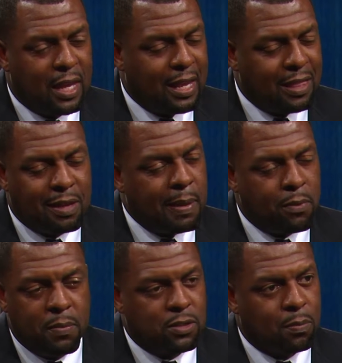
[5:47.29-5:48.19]
And I think
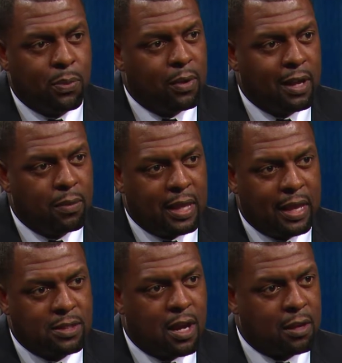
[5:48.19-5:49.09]
people miss the point when
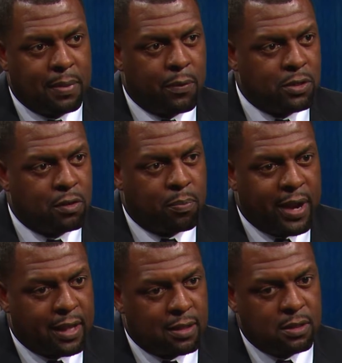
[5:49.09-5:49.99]
they talk about restorative
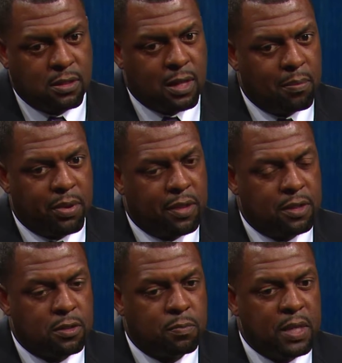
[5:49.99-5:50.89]
practice in the same breath
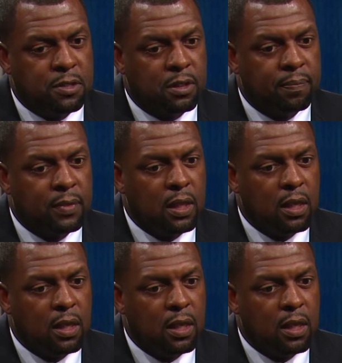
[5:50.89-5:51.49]
as suspension.